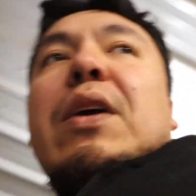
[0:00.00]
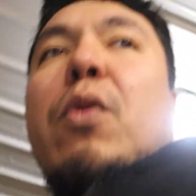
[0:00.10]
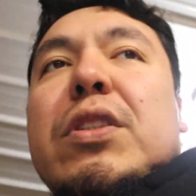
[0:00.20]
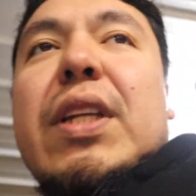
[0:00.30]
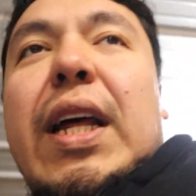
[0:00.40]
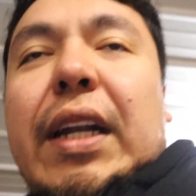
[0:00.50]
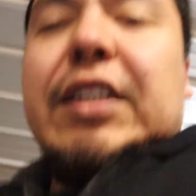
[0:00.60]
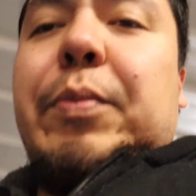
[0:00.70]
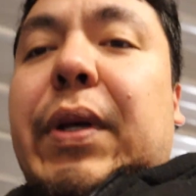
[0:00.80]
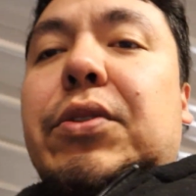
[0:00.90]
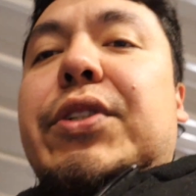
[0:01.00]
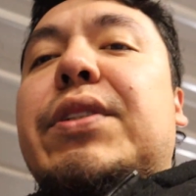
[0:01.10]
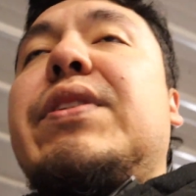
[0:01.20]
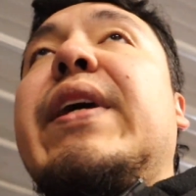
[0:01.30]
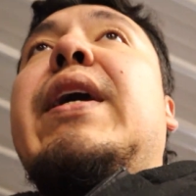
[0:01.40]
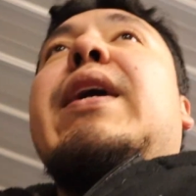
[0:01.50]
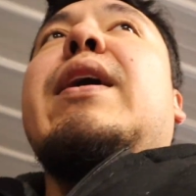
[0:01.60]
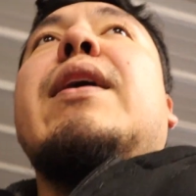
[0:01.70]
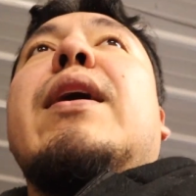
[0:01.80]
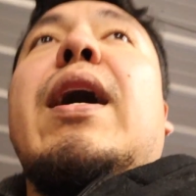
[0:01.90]
works a lot of explosions.
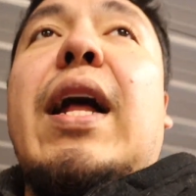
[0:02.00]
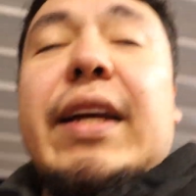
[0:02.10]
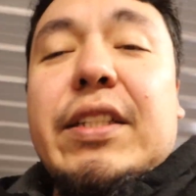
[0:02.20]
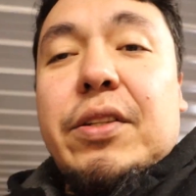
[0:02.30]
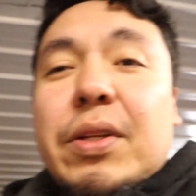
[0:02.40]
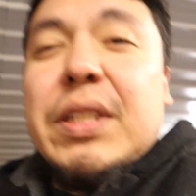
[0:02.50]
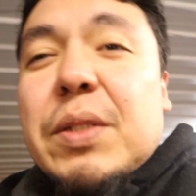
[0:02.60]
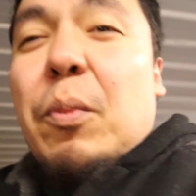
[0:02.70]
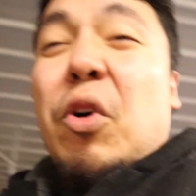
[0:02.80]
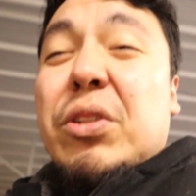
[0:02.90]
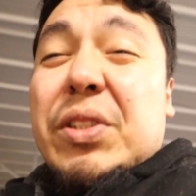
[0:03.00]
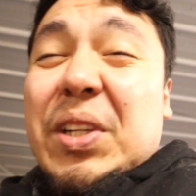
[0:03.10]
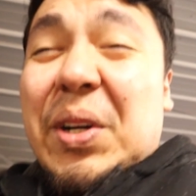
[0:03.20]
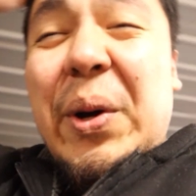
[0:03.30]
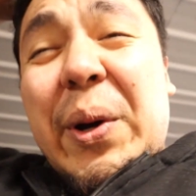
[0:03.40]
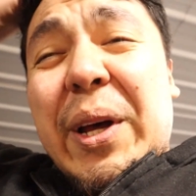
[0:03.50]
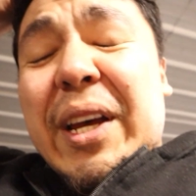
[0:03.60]
I like to do this more so